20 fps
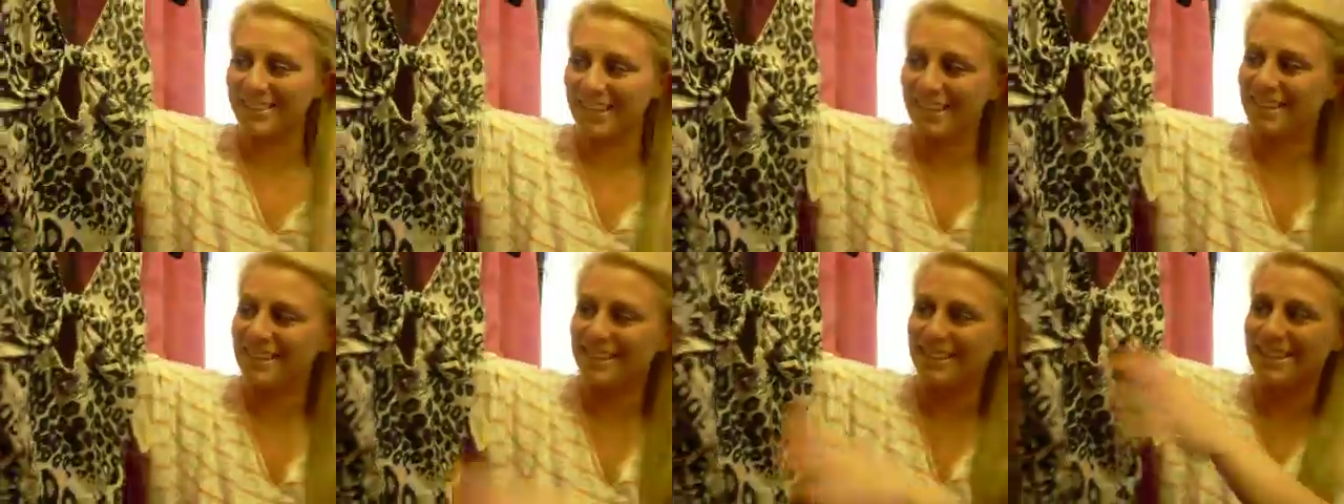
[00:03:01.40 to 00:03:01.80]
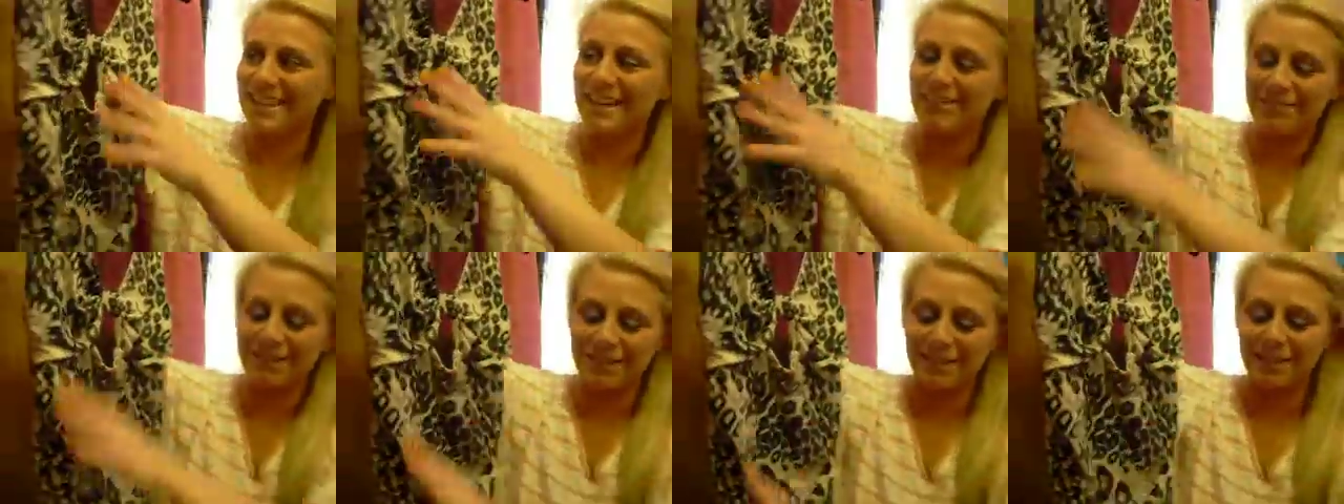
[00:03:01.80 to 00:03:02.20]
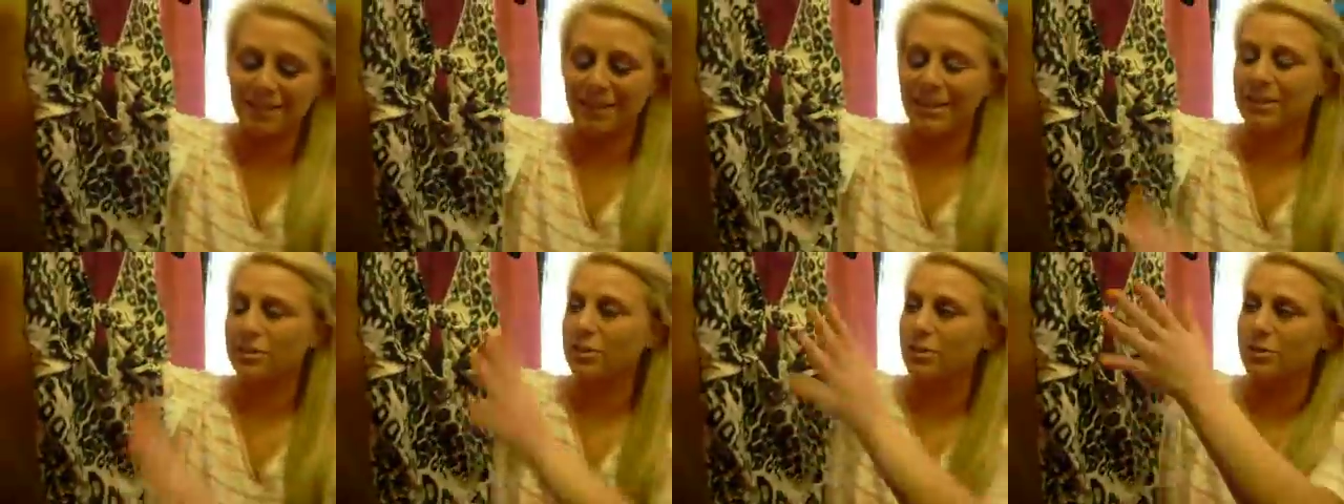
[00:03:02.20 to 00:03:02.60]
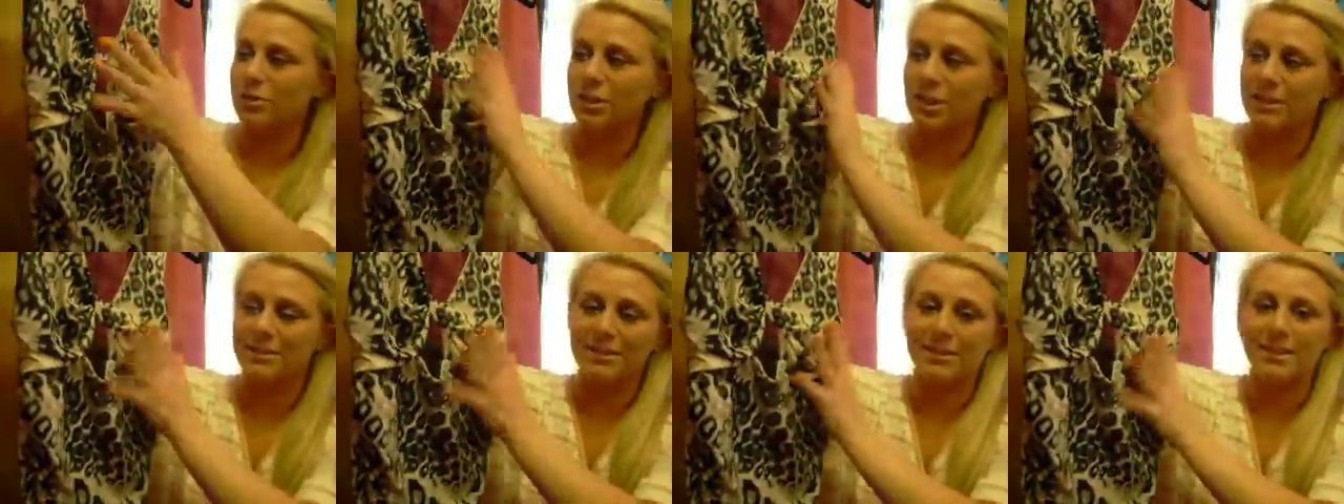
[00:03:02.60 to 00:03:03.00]
to say it. It's not really like too
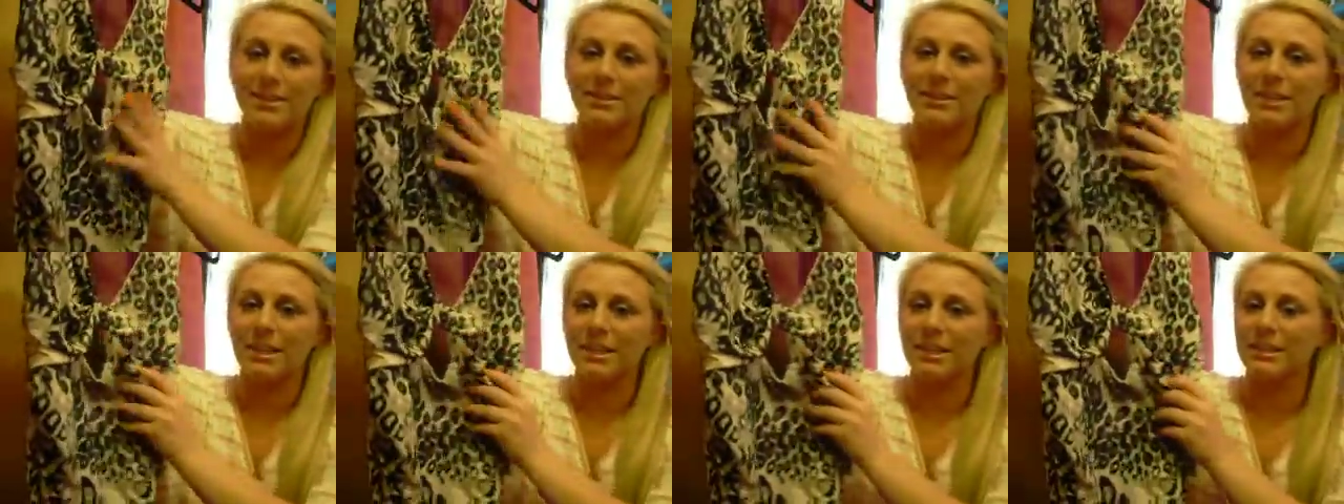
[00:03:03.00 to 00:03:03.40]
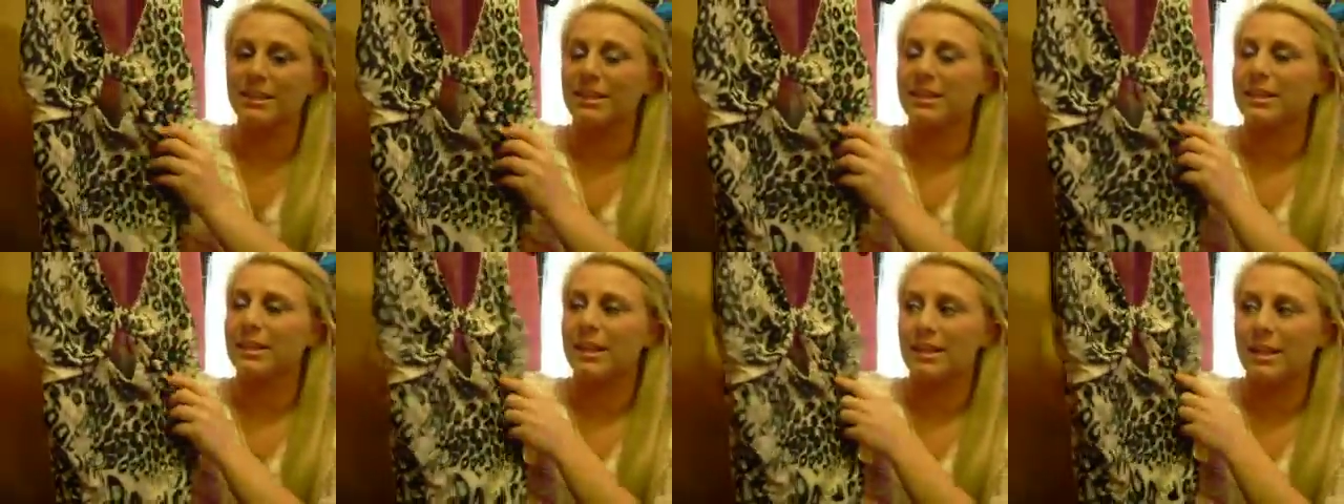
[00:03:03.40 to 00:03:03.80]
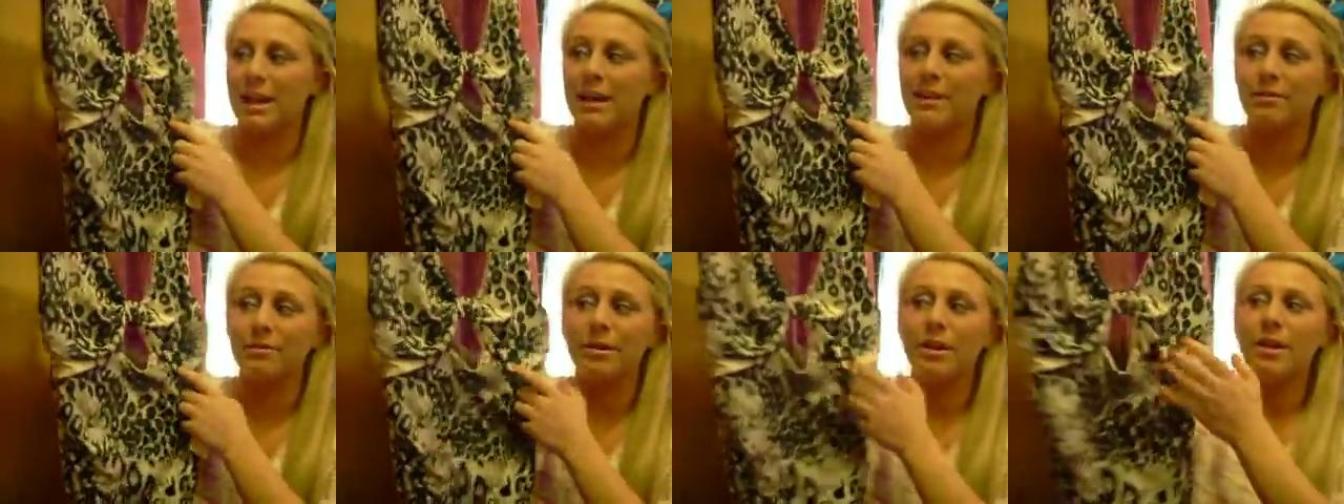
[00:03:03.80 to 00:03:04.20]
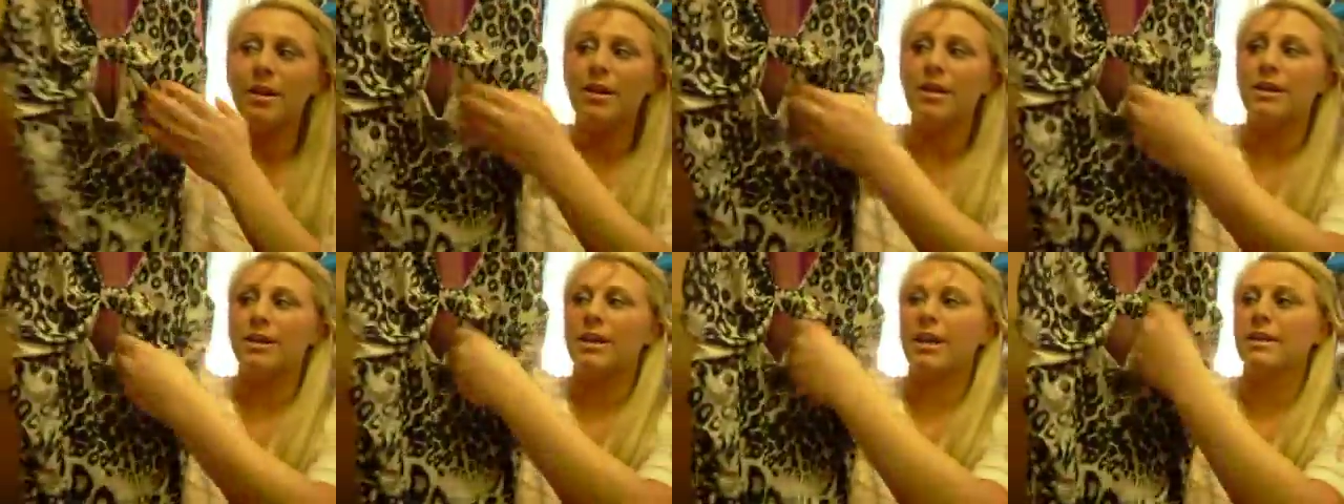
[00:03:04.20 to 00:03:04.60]
chesty or anything like that.
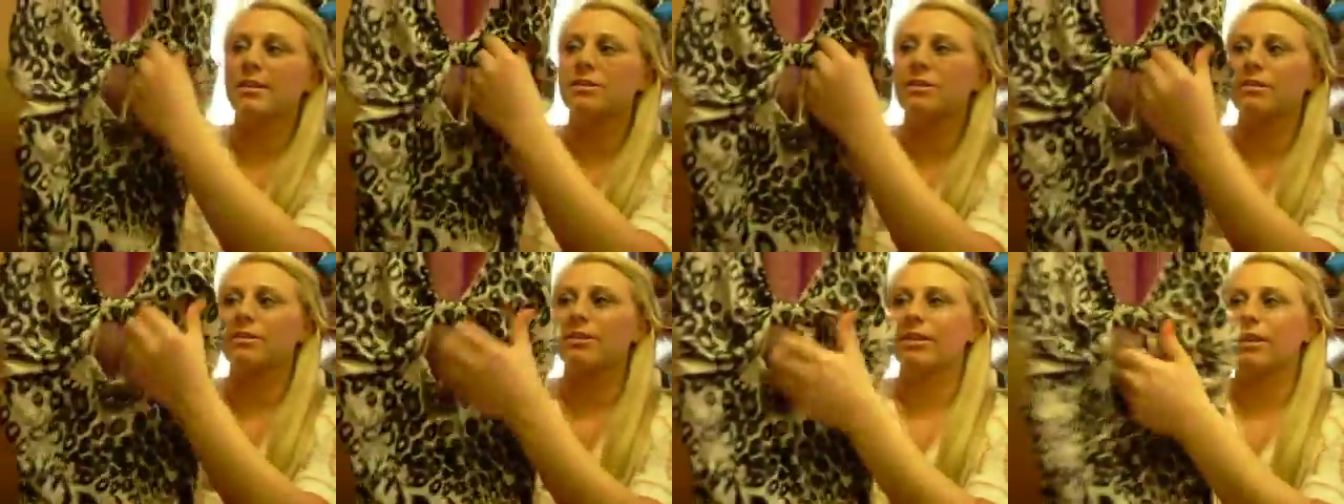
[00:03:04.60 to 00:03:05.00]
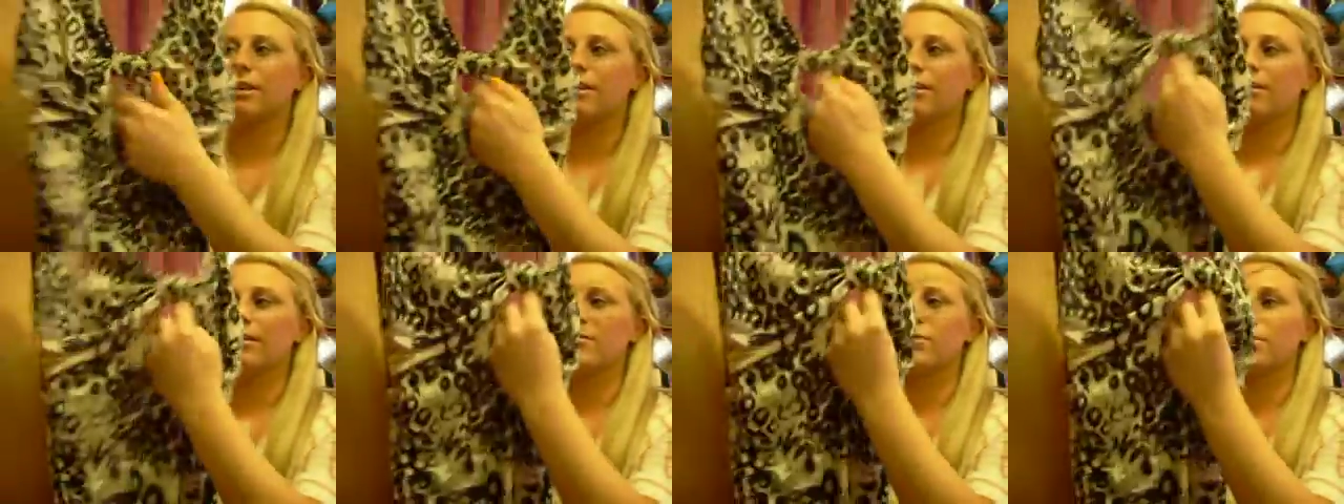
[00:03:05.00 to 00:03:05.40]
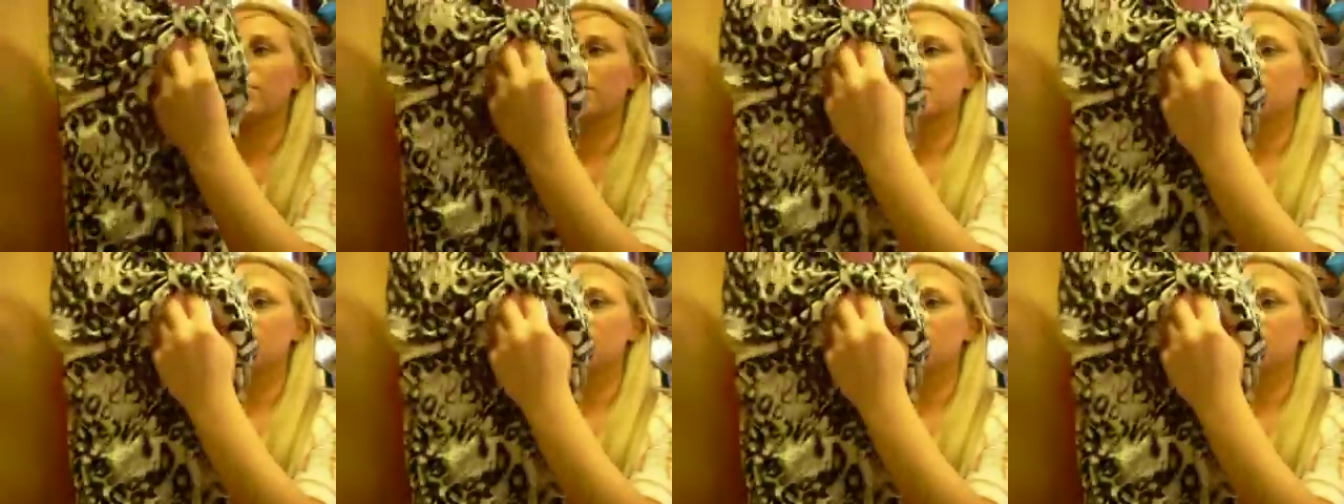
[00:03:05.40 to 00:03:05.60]
It kind of looks like it from